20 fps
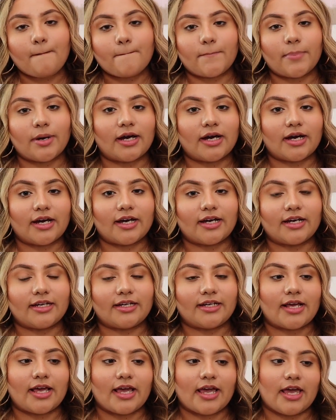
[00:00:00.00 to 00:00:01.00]

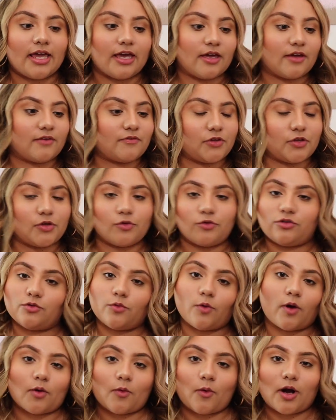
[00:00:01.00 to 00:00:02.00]
But if you do
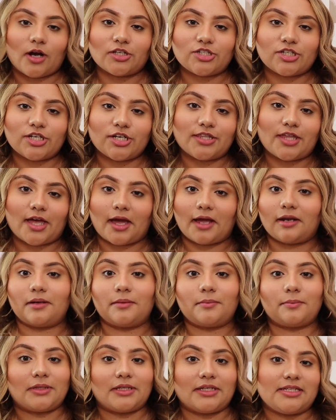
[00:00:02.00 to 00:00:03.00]
want to watch it,
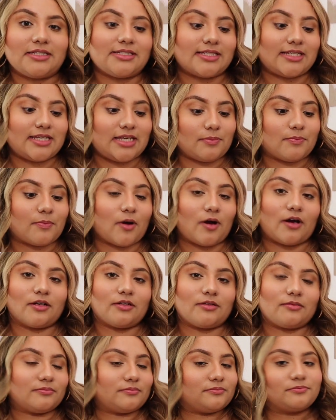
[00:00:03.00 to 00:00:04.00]
then please keep
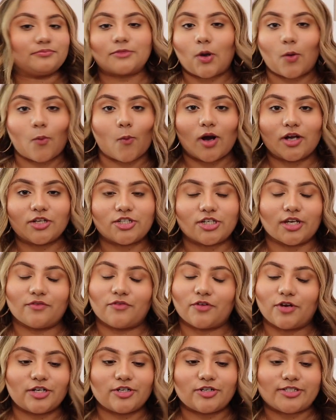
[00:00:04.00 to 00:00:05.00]
on watching if
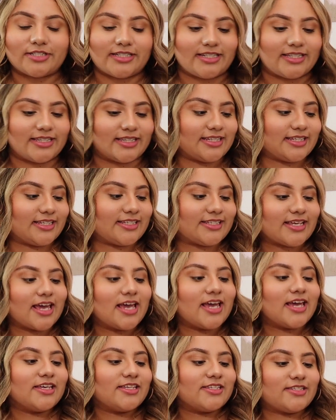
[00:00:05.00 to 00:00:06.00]
you're interested in this.
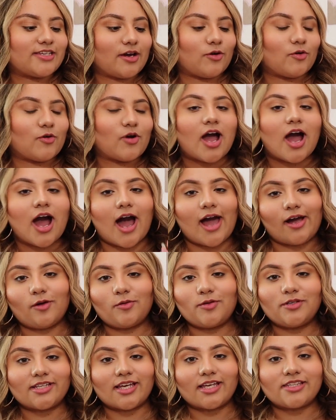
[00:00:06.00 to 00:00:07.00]
So I
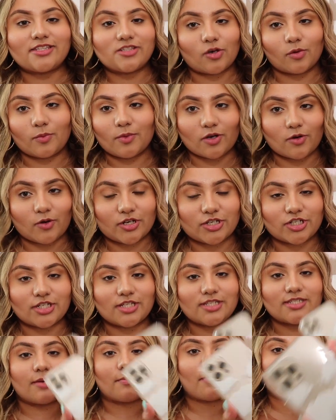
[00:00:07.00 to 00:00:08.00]
always get so many
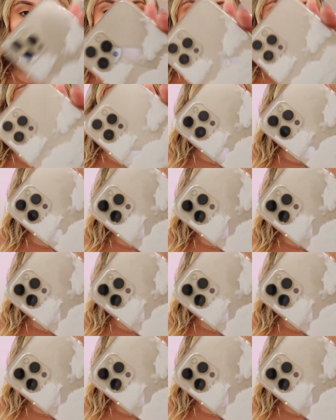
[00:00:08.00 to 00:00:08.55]
questions about my phone